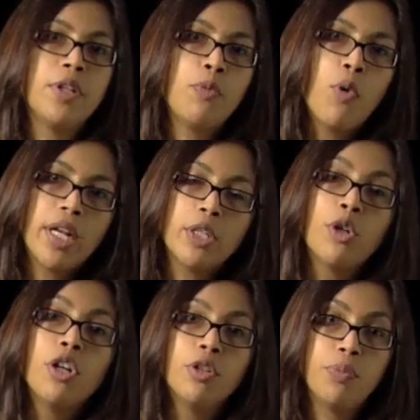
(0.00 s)
that one
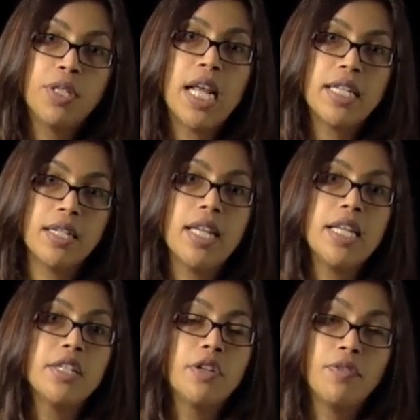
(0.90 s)
could potentially
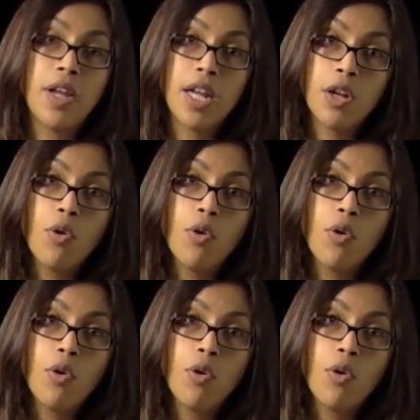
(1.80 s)
intervene